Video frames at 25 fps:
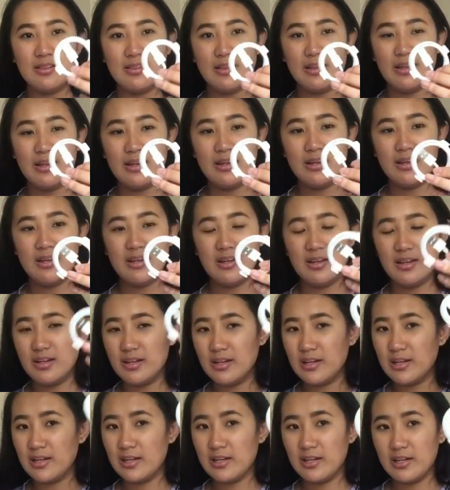the
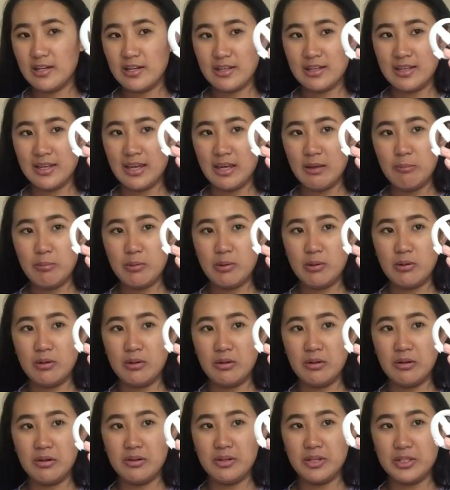
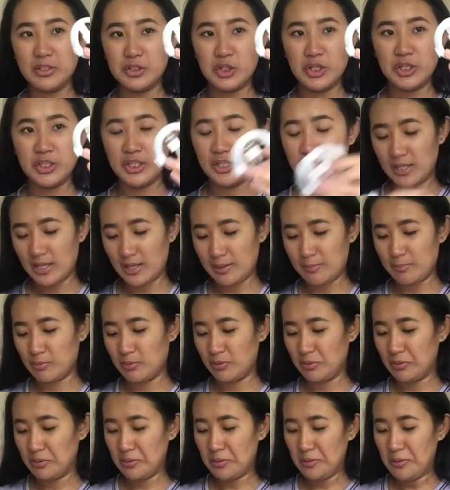cable, the charging
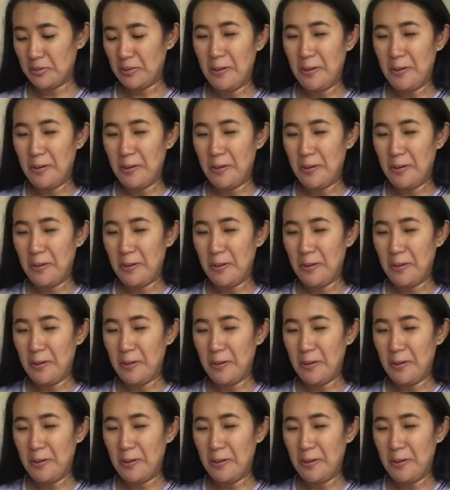cable.